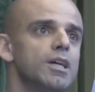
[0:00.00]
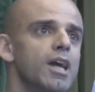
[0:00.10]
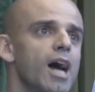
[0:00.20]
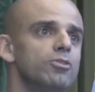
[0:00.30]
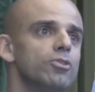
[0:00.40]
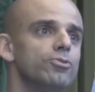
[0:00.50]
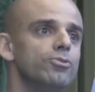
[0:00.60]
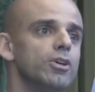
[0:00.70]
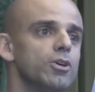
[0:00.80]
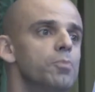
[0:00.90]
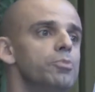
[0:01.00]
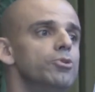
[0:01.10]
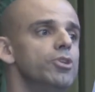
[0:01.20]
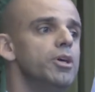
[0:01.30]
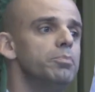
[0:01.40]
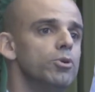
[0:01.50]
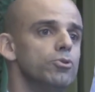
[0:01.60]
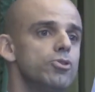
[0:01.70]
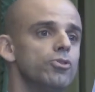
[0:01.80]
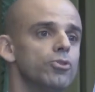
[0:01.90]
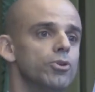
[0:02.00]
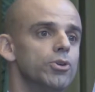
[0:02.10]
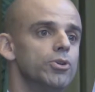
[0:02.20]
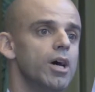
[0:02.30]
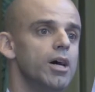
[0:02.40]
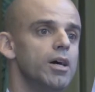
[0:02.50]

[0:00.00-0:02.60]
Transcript: kinds of computing approaches or